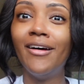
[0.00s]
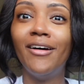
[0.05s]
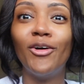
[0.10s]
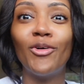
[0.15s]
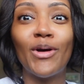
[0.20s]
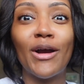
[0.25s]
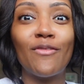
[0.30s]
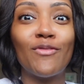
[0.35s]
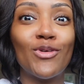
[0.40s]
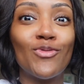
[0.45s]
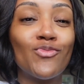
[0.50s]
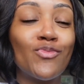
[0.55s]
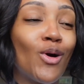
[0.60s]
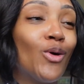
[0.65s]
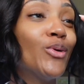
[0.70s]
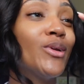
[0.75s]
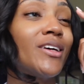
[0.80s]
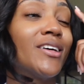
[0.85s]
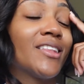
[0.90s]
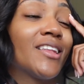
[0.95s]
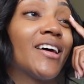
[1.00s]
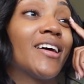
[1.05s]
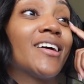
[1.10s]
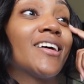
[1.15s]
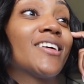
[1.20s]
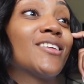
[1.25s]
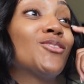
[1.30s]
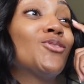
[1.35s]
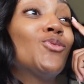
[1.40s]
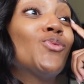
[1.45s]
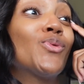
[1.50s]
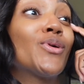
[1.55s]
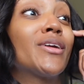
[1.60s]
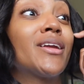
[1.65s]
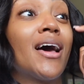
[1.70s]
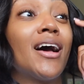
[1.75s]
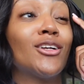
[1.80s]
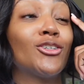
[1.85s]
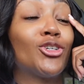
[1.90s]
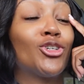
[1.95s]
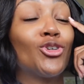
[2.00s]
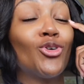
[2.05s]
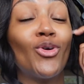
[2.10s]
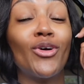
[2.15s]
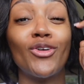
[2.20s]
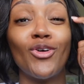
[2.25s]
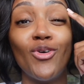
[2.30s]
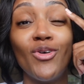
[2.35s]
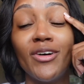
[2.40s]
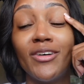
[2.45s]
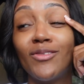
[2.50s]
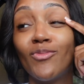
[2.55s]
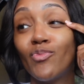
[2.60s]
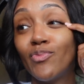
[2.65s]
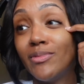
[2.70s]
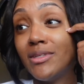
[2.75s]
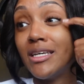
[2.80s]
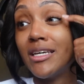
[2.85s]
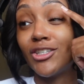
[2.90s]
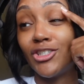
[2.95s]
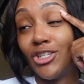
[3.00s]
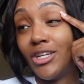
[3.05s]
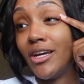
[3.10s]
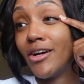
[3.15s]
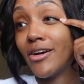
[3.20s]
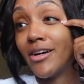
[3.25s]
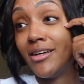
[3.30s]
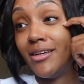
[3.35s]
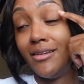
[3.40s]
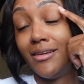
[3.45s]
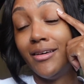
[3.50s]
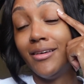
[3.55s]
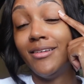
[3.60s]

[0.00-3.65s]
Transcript: whoever wrote it, like, you were not short on dictionary